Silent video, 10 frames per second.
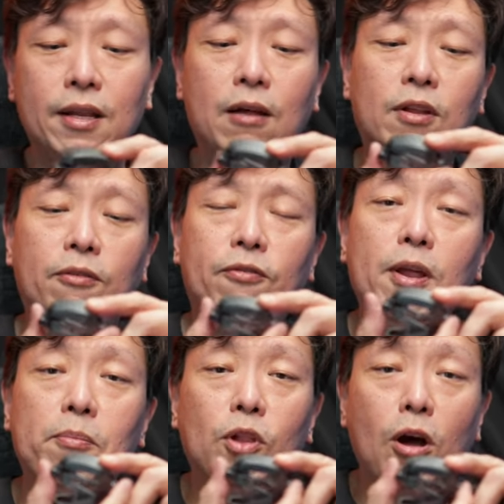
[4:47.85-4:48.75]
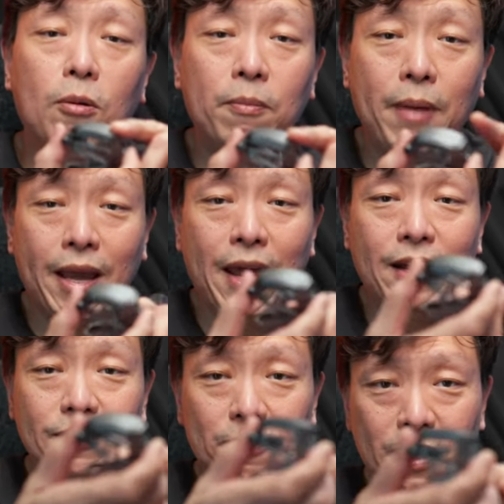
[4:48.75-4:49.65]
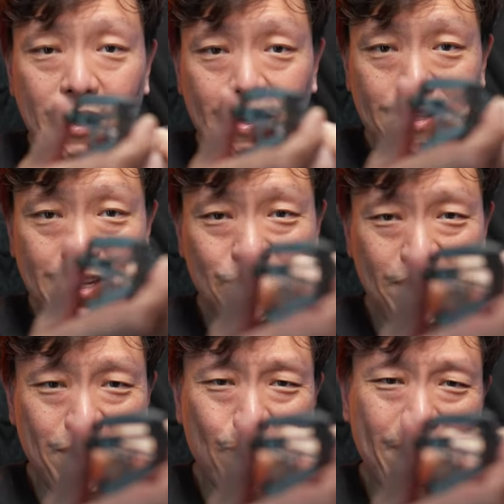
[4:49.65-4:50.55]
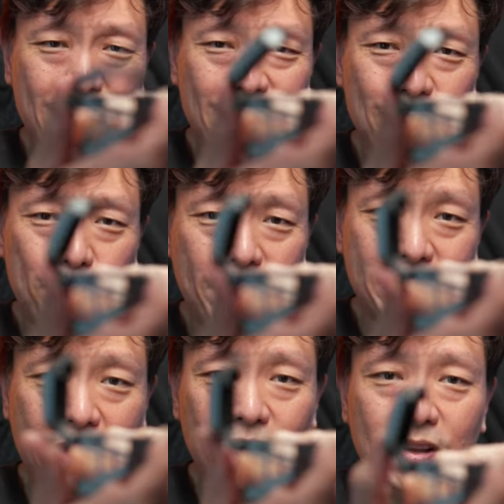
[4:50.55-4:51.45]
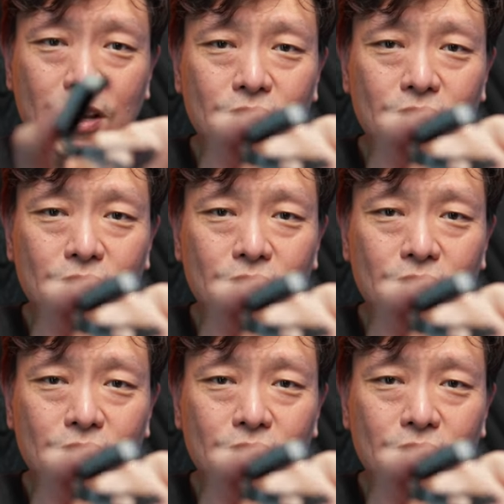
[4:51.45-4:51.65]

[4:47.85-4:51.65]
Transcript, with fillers: Now the flip top mechanism here is actually quite hard to press down,